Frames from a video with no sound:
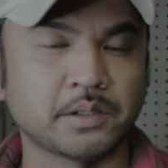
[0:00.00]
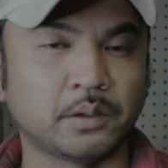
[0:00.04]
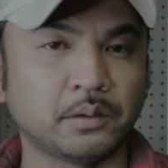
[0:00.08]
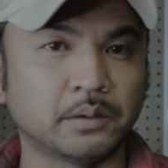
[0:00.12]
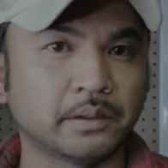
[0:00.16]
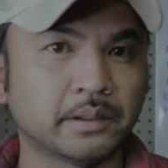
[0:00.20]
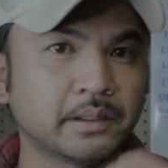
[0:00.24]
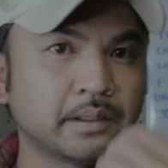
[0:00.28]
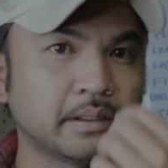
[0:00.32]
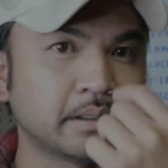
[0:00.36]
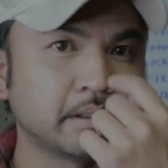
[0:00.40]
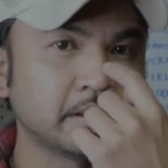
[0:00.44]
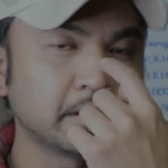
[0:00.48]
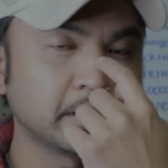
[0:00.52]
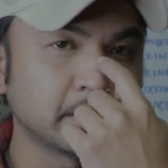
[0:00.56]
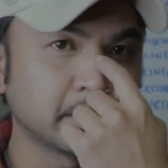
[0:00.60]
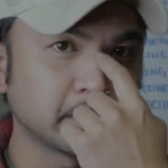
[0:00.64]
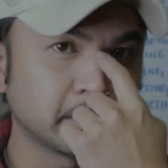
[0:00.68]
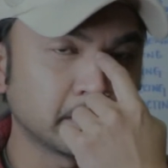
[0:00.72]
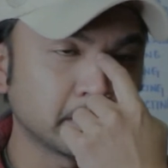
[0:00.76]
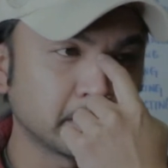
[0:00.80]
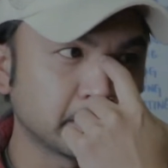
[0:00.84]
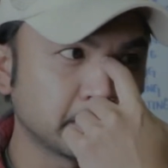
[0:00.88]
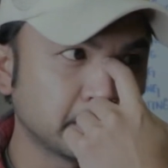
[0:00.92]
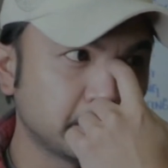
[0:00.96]
Only
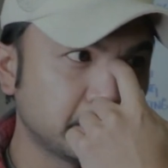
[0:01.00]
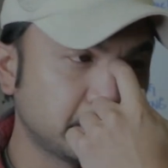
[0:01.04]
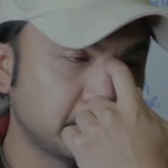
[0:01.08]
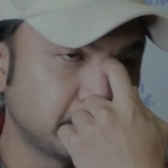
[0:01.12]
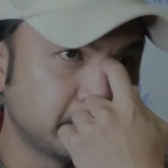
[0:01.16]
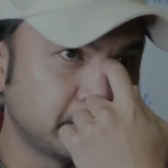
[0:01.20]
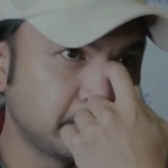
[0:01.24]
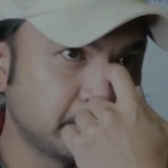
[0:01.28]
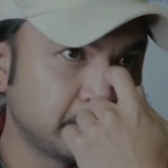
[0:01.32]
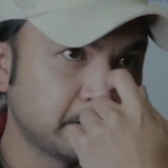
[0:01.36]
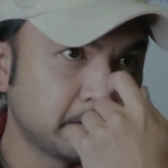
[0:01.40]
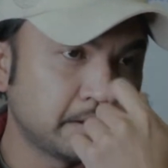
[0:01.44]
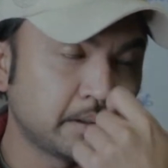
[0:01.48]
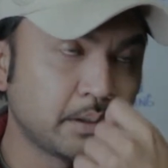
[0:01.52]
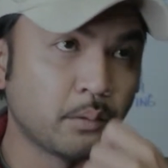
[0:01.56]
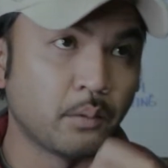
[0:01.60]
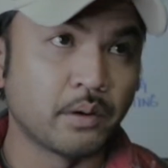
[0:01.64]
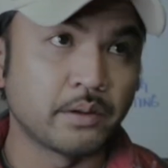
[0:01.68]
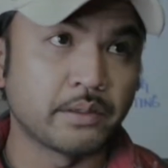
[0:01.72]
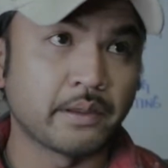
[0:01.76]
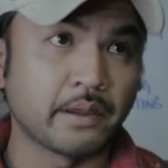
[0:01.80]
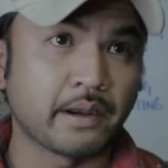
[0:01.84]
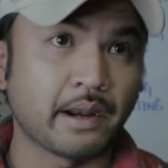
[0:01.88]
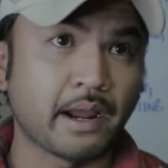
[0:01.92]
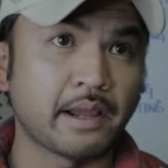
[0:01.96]
the
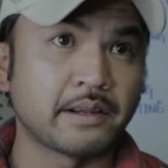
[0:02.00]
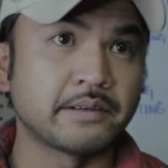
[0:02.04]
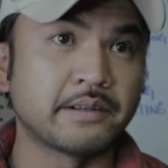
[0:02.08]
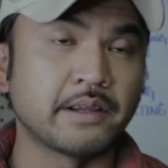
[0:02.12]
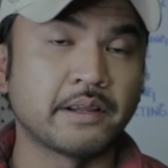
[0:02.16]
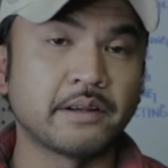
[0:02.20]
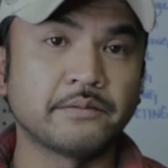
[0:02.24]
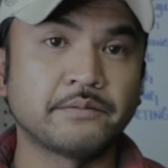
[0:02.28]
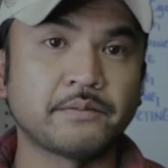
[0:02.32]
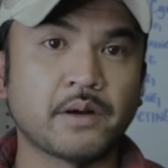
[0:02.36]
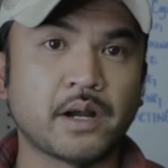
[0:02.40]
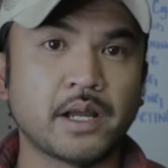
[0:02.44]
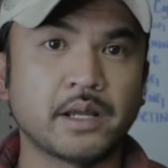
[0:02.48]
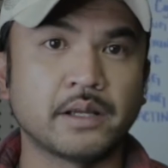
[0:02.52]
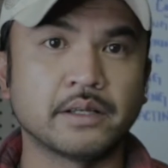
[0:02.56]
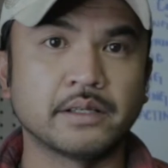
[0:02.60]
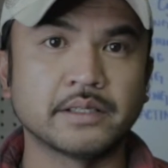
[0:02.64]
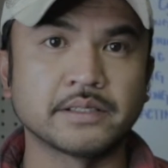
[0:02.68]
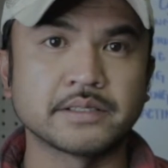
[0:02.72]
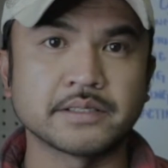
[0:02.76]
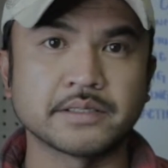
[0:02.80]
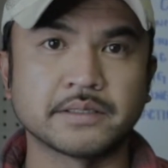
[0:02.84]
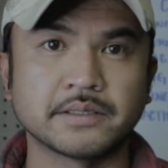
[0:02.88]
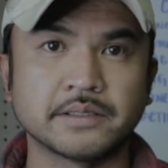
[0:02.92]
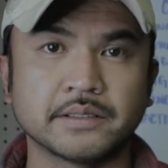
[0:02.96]
one that I identify
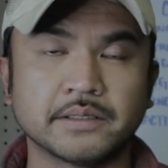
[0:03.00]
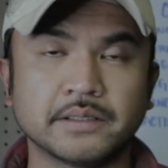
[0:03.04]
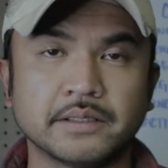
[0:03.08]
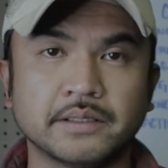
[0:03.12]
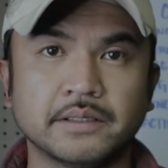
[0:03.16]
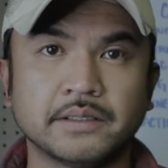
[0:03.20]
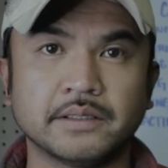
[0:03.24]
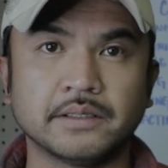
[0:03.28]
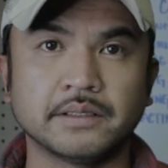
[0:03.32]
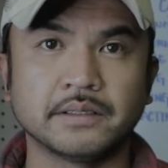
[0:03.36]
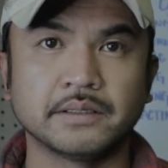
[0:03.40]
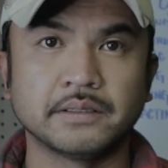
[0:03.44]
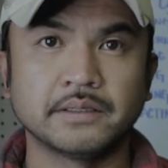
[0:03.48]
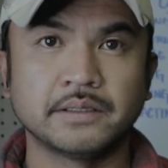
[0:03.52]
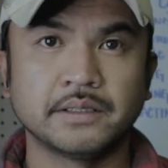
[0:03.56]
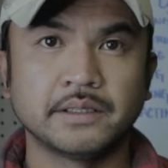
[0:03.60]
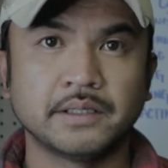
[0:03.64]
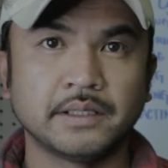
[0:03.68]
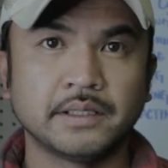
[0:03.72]
is the